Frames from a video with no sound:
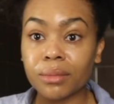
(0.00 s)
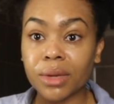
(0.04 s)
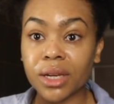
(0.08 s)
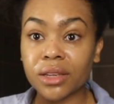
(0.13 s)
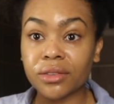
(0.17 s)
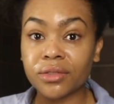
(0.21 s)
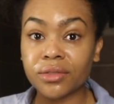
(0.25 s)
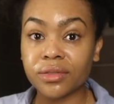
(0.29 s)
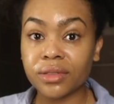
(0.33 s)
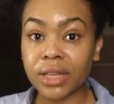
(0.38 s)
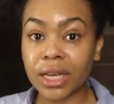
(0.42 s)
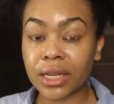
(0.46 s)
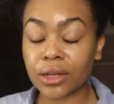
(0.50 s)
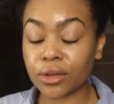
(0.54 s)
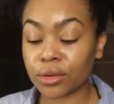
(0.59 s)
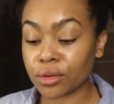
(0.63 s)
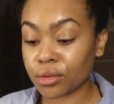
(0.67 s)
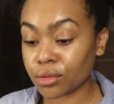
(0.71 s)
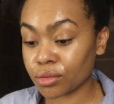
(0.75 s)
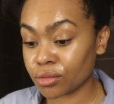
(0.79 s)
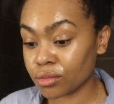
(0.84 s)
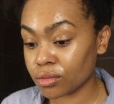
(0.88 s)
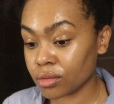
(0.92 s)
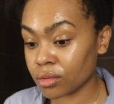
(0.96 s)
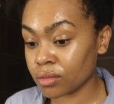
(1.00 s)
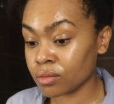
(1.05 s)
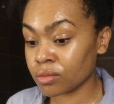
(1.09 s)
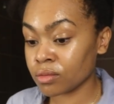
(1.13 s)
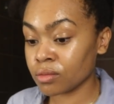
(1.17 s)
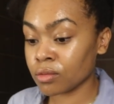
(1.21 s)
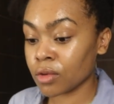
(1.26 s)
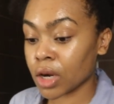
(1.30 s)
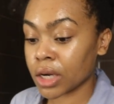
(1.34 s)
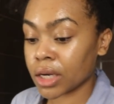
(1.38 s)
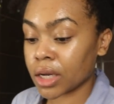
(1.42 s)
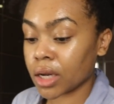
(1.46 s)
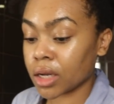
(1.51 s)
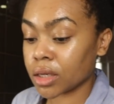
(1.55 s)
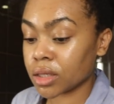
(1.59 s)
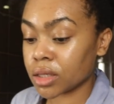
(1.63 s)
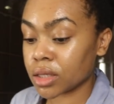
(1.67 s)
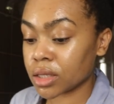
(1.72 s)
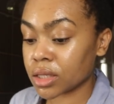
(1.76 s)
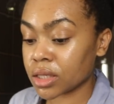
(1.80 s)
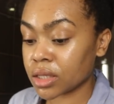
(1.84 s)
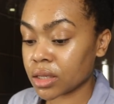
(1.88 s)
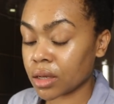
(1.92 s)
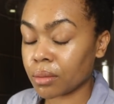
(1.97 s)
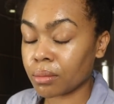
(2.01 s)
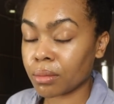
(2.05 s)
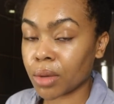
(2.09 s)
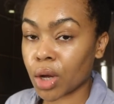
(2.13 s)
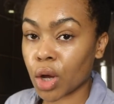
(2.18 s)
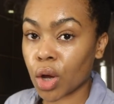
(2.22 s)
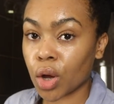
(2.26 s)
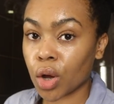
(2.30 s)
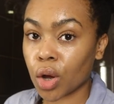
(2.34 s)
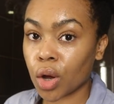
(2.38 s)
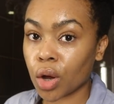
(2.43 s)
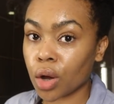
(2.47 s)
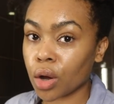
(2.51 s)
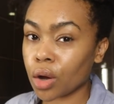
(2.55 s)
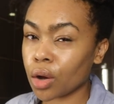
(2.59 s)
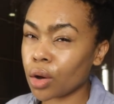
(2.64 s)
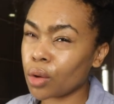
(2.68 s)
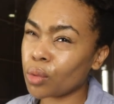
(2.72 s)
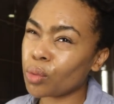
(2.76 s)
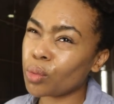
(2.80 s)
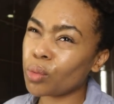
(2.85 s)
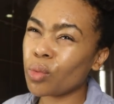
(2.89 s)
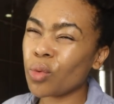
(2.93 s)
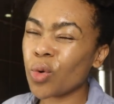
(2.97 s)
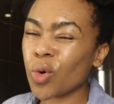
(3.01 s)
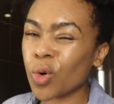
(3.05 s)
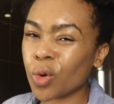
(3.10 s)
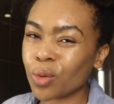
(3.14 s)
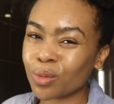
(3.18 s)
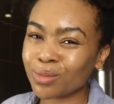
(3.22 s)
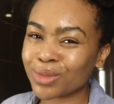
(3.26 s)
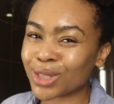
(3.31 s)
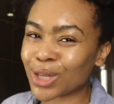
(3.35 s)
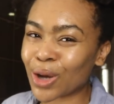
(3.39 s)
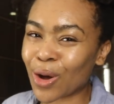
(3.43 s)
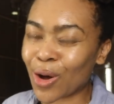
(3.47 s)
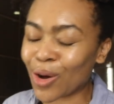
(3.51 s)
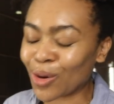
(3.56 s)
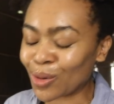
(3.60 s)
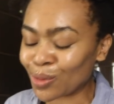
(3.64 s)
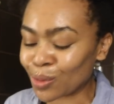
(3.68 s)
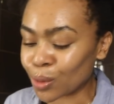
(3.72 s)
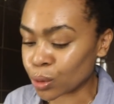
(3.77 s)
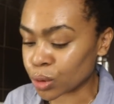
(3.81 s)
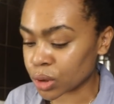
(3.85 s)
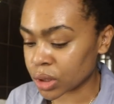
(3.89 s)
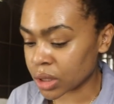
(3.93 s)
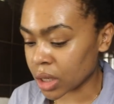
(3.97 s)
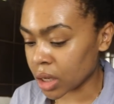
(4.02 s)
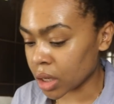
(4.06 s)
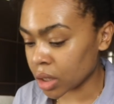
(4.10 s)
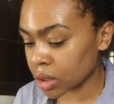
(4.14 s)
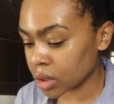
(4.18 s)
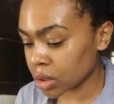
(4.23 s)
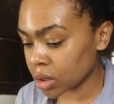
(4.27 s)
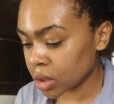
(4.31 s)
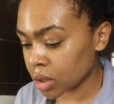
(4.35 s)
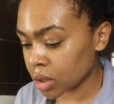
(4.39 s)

my flannel and run it under some warm to hot water.